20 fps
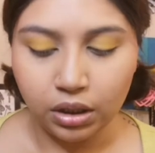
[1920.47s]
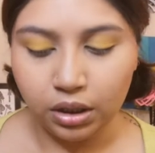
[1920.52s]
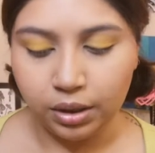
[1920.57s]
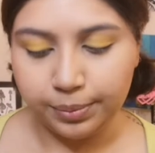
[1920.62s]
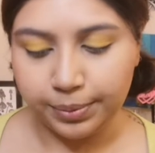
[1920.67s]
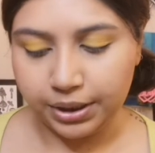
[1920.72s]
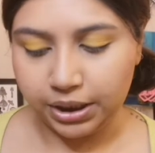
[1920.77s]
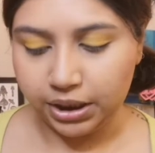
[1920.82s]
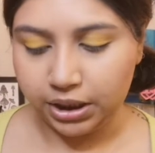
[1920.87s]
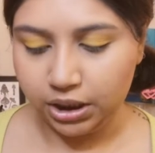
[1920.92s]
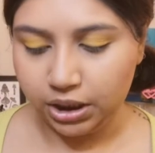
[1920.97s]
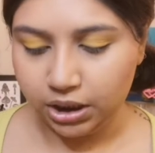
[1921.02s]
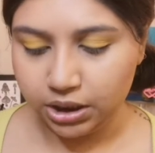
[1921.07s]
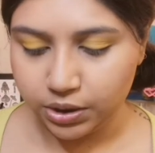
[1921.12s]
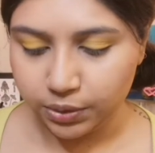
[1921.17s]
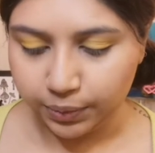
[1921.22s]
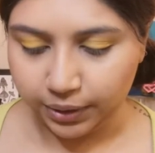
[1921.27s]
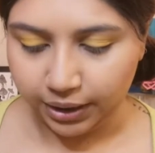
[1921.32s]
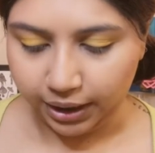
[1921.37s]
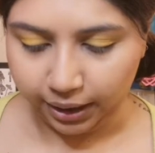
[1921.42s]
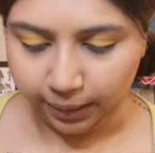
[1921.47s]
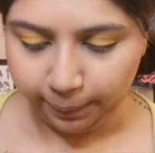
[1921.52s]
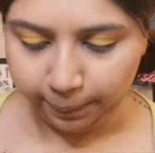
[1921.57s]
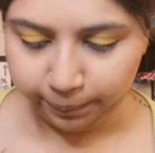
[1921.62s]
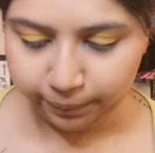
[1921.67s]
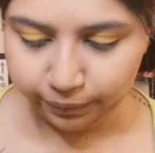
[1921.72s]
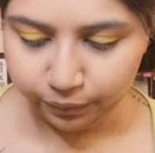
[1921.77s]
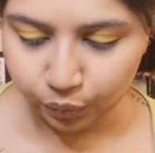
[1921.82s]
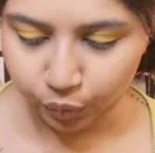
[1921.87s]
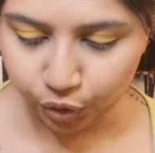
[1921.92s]
but it's okay.
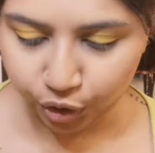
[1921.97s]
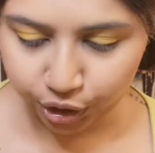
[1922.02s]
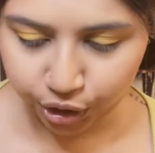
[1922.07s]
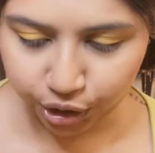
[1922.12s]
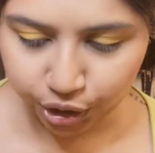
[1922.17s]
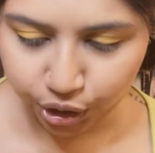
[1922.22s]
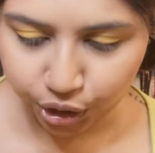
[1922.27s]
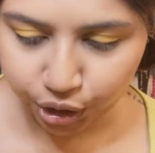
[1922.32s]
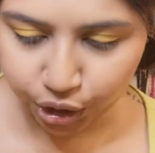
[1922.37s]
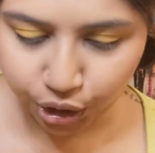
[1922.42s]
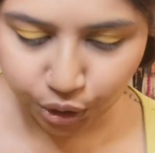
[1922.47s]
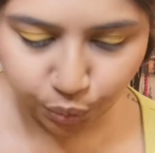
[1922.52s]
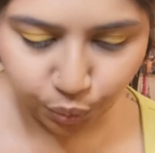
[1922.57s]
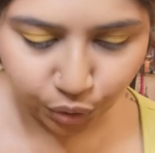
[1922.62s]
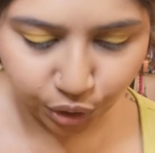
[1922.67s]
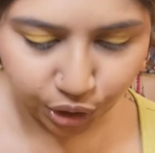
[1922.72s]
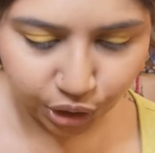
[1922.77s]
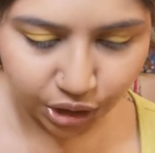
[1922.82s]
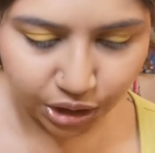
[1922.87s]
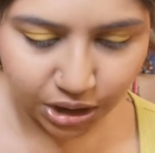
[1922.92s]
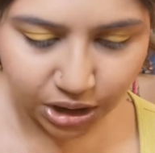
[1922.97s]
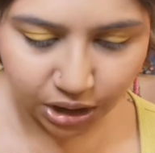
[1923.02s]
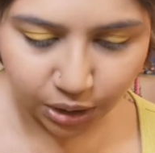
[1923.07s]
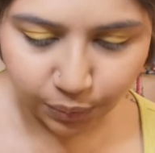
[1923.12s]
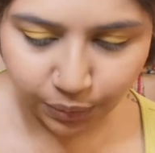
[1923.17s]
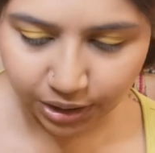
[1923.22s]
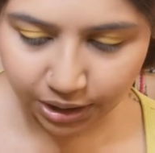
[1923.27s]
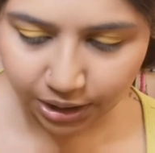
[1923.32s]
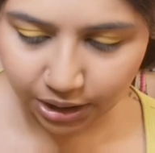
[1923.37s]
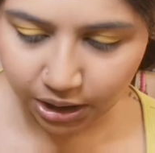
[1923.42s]
We're gonna deal
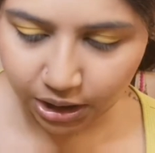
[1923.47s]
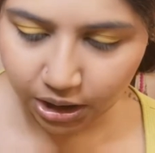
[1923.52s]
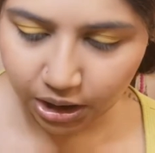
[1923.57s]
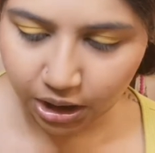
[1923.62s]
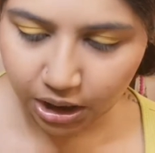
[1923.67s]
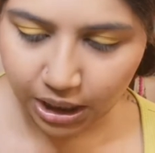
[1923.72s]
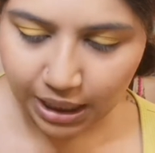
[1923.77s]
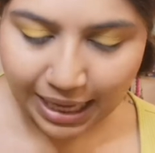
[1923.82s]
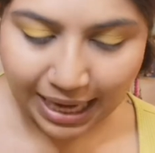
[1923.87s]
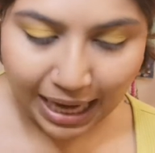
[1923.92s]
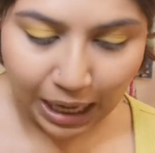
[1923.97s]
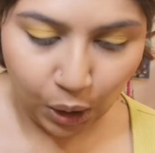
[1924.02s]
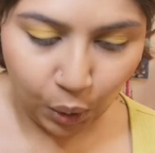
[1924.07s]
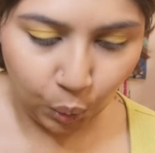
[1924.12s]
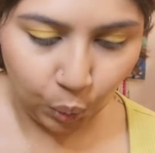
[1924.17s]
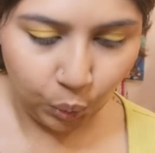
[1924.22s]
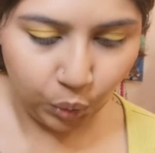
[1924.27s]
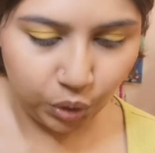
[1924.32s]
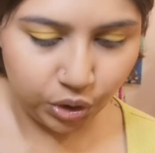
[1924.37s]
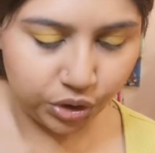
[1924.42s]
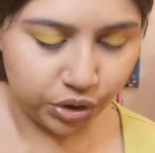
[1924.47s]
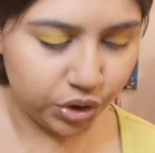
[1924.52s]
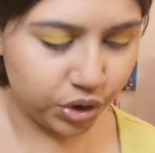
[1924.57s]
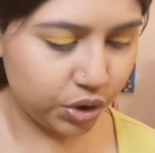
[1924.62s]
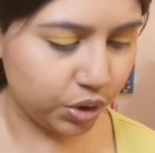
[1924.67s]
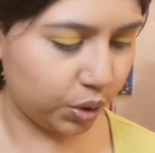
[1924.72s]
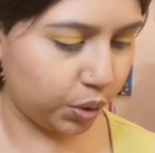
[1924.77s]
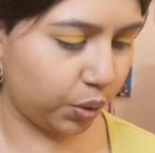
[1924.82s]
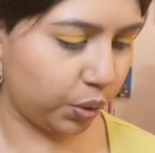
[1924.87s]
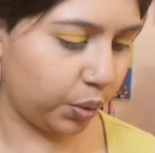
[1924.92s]
with it now.
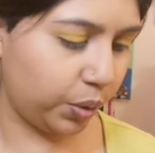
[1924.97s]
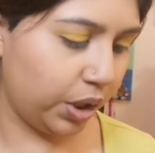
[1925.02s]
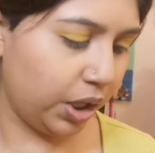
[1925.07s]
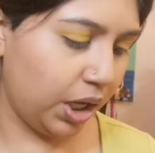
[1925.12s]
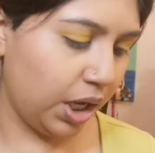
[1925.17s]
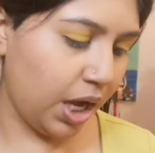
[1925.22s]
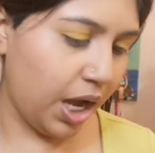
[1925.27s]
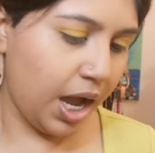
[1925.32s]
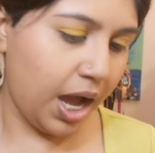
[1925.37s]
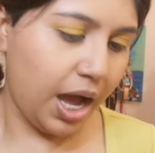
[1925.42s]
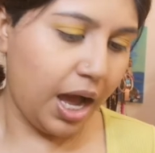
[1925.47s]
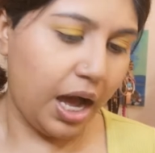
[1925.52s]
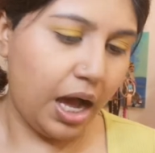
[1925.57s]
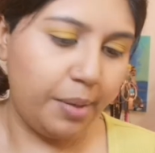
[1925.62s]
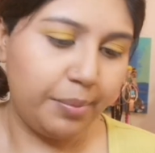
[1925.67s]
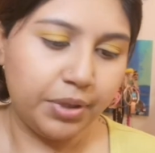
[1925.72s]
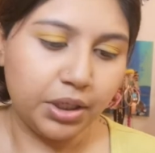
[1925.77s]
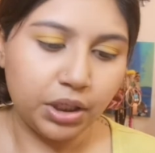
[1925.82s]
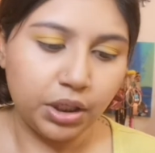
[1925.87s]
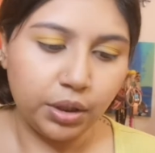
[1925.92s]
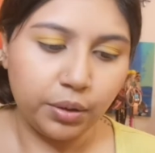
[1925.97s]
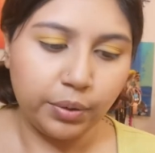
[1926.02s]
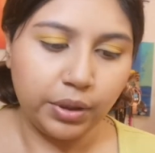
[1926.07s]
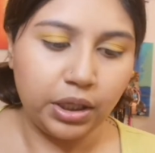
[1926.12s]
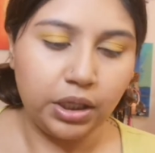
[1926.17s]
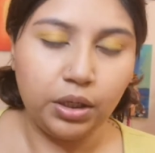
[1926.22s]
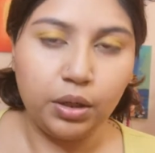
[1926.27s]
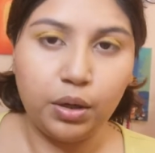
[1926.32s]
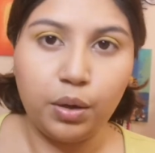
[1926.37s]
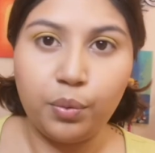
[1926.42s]
So I'm gonna go
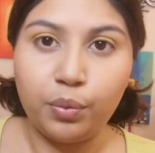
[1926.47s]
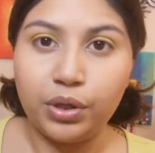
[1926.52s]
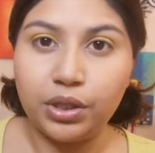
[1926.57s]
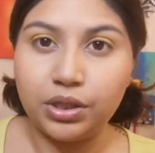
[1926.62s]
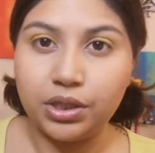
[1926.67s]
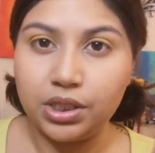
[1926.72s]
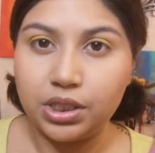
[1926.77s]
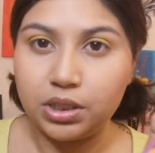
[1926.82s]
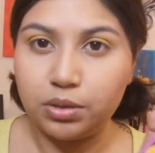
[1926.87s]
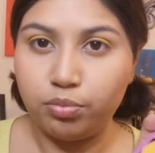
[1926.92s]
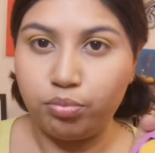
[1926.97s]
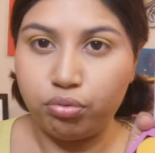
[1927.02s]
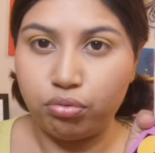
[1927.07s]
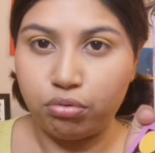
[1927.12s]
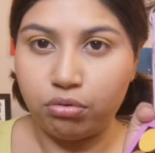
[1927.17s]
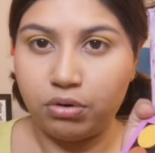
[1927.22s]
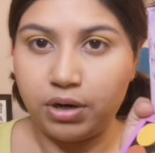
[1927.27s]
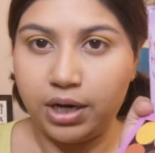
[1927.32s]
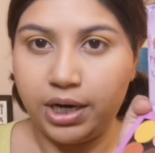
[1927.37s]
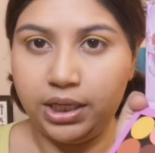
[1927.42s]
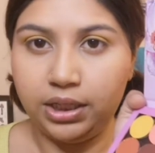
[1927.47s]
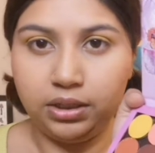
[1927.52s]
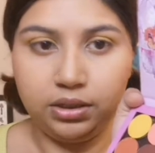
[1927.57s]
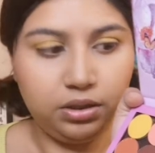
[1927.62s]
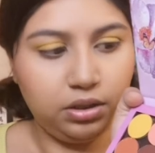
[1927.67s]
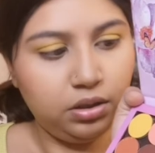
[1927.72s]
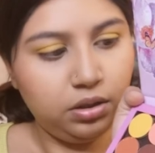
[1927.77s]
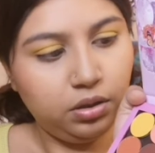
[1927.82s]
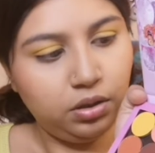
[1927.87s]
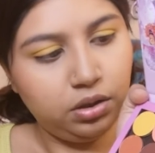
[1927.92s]
in with this bright
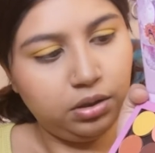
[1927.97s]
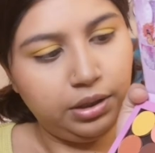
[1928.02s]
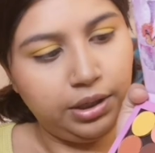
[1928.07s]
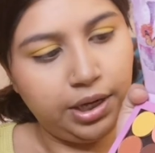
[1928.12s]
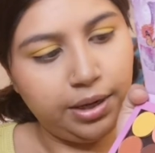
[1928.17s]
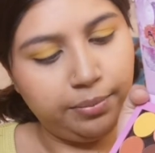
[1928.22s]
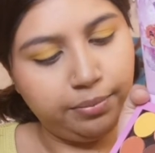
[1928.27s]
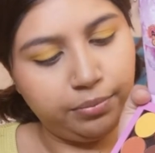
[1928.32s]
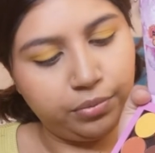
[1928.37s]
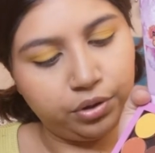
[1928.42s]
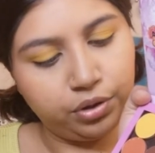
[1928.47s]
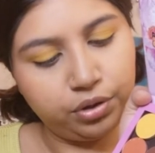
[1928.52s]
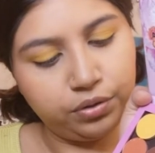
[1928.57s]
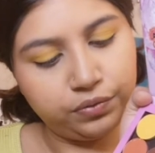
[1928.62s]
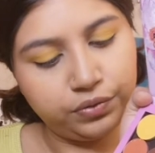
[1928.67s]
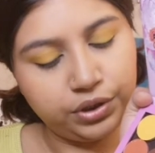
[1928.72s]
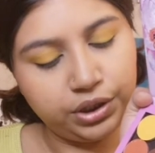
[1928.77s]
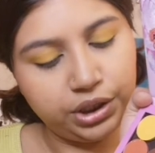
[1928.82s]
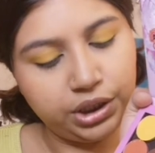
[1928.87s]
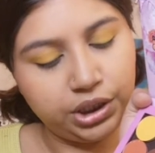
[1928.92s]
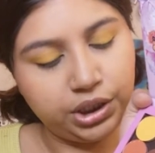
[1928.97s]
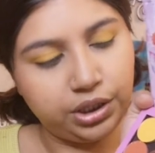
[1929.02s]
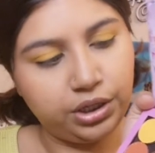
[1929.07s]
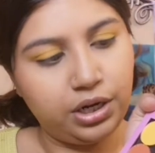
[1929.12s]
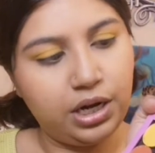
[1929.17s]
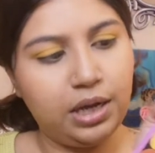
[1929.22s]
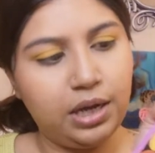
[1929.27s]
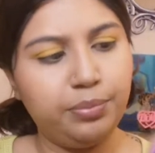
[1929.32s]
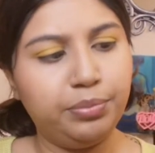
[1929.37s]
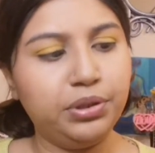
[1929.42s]
little number over here.
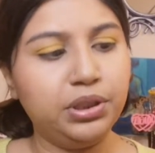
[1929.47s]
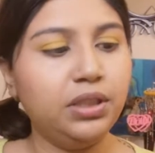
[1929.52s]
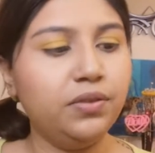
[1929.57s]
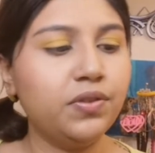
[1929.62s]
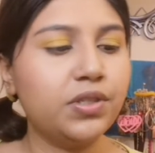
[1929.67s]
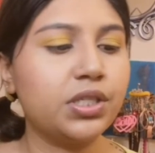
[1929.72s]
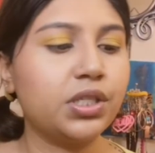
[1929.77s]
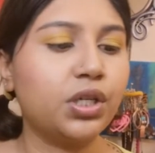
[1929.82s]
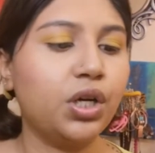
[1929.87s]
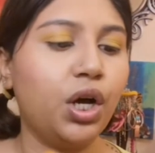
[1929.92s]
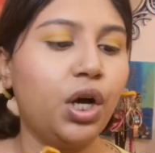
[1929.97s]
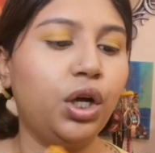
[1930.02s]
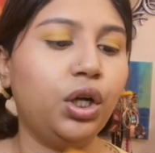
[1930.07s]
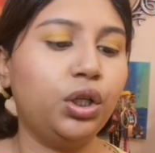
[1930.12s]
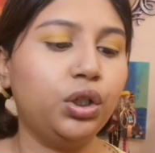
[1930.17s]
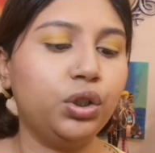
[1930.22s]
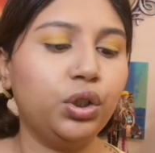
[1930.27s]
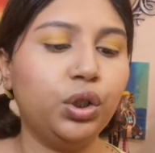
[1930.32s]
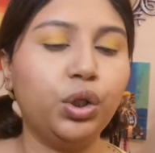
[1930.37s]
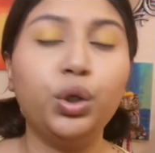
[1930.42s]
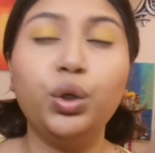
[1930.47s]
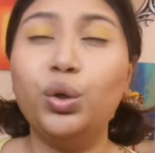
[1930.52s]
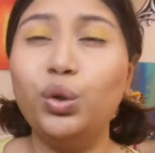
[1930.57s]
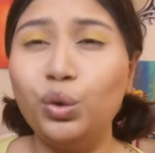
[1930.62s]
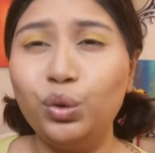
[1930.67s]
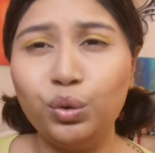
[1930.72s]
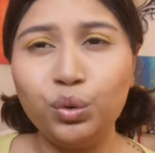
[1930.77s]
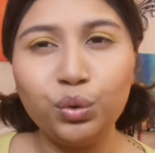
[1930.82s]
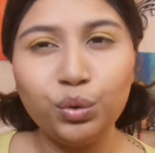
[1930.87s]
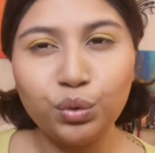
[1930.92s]
I believe it's called
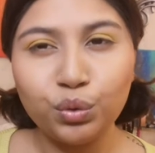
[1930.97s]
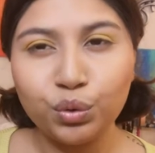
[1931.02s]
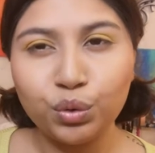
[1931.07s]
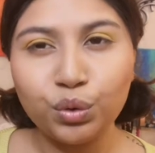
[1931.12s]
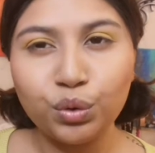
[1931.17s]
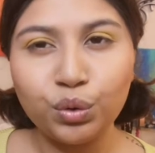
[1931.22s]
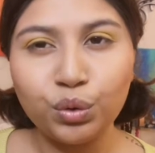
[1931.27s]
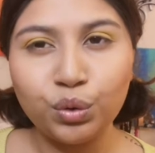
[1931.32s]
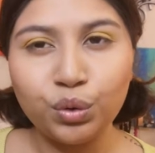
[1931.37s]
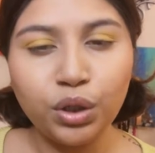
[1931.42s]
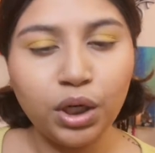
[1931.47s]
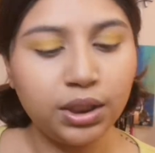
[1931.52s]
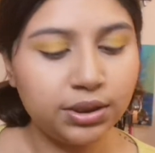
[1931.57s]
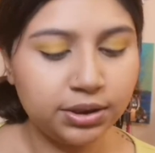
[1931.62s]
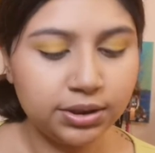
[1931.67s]
ooh.